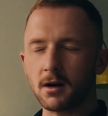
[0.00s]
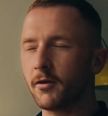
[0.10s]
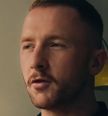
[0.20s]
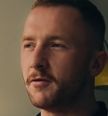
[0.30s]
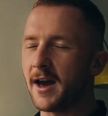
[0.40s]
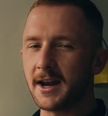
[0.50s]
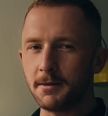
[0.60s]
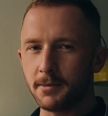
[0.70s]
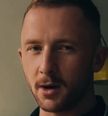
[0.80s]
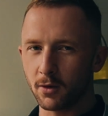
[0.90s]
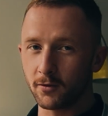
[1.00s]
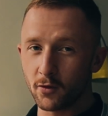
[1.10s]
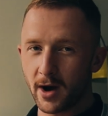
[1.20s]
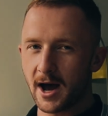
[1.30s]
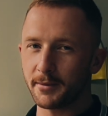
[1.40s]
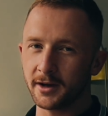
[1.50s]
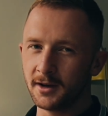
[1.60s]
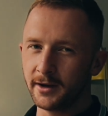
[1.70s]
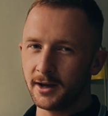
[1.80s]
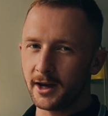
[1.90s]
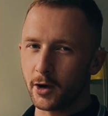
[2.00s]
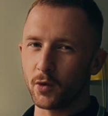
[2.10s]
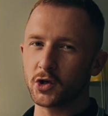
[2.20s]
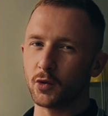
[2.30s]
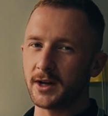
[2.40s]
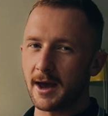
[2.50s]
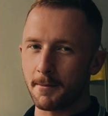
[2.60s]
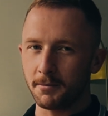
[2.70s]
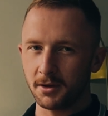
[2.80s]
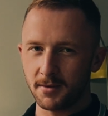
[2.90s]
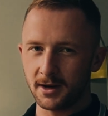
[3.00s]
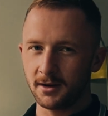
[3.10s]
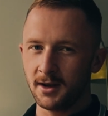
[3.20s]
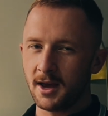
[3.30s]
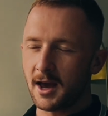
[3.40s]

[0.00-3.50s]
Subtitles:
Another very powerful habit in which you would implement,